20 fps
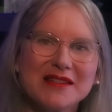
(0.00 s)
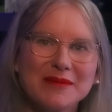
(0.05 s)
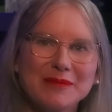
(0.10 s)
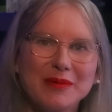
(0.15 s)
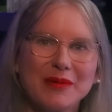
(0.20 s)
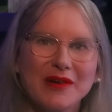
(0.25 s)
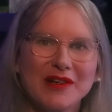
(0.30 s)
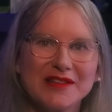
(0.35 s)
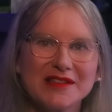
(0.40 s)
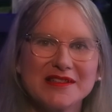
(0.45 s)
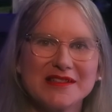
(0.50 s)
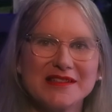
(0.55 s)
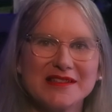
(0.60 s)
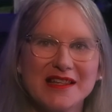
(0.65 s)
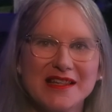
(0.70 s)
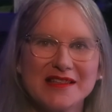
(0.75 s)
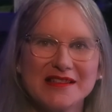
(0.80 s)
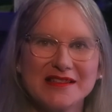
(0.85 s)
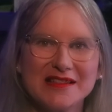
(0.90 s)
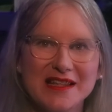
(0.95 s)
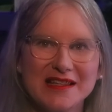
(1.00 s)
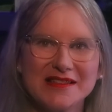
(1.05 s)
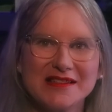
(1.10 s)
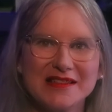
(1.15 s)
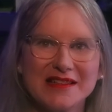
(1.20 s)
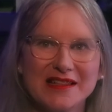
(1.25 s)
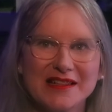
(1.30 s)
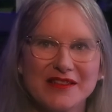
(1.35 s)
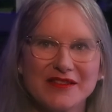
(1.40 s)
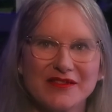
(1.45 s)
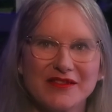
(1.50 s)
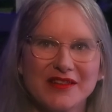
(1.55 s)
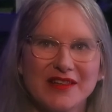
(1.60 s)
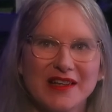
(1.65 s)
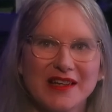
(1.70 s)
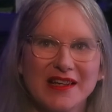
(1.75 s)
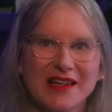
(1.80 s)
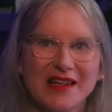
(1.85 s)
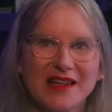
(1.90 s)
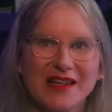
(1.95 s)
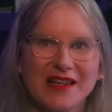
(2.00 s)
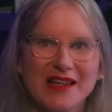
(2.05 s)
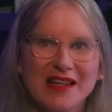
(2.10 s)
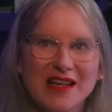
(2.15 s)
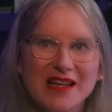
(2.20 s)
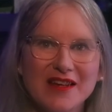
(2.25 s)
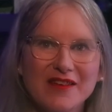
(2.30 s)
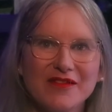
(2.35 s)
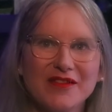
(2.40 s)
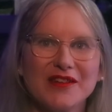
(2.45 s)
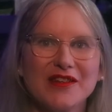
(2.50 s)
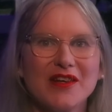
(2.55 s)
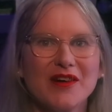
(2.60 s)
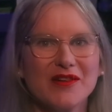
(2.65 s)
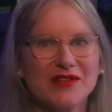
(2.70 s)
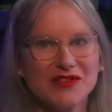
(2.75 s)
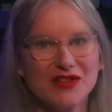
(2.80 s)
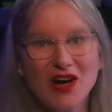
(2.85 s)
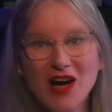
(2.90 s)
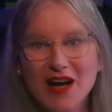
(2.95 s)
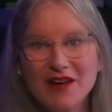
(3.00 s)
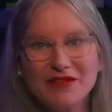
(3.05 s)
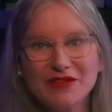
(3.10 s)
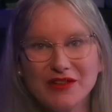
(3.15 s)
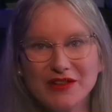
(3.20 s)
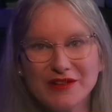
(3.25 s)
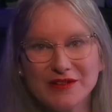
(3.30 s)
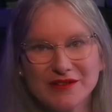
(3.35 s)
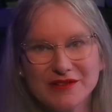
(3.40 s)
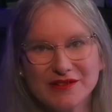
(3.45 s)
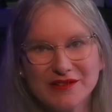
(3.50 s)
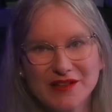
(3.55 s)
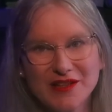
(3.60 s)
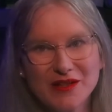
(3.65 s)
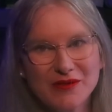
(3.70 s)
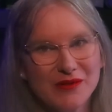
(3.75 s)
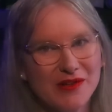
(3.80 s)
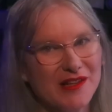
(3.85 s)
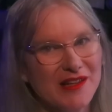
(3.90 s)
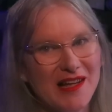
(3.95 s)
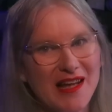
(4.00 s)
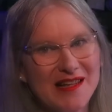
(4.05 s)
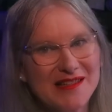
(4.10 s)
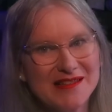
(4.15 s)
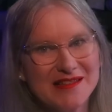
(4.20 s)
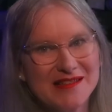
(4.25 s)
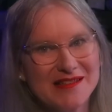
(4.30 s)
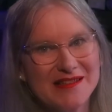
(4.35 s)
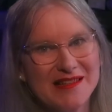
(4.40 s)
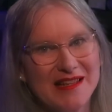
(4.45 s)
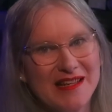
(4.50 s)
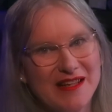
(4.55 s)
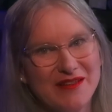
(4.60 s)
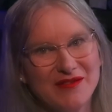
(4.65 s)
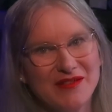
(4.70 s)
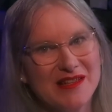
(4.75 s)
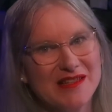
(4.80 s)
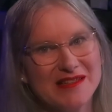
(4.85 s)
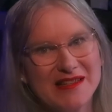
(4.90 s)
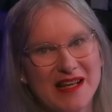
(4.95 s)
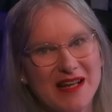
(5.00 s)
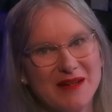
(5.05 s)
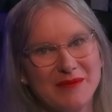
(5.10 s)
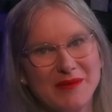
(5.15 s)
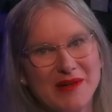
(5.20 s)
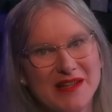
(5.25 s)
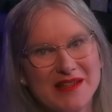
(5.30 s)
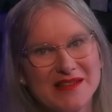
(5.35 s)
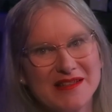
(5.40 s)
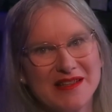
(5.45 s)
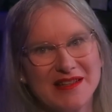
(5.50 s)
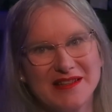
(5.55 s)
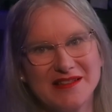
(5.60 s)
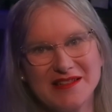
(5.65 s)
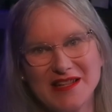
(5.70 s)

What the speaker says: it a point to stay sensitive, even though it's awful. He realizes that even his enemies in the